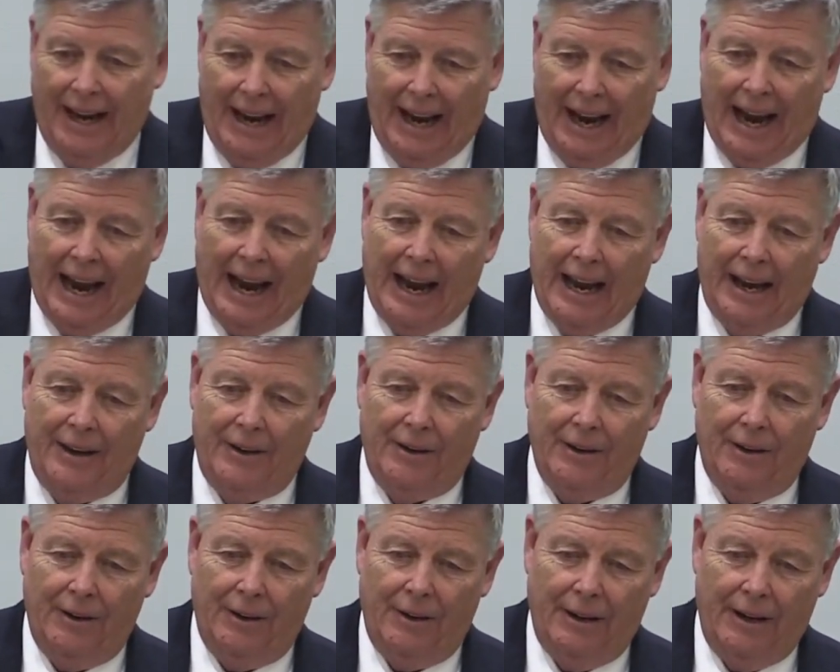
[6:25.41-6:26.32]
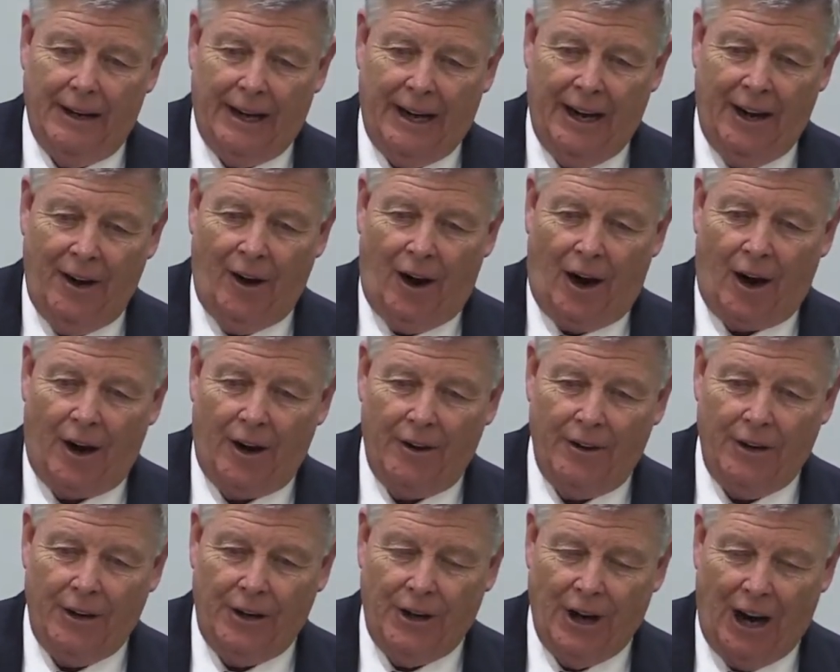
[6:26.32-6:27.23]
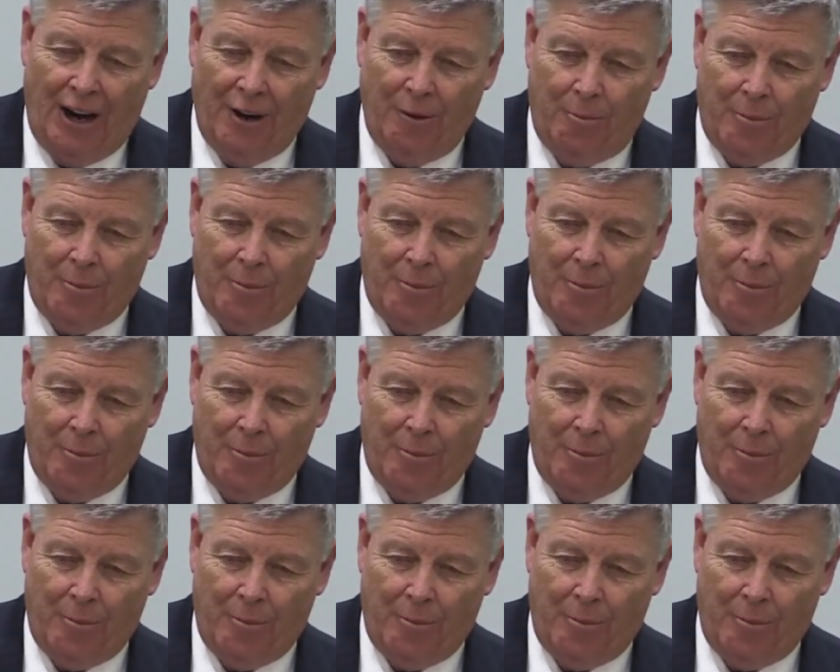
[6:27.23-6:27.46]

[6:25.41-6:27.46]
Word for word: And here are young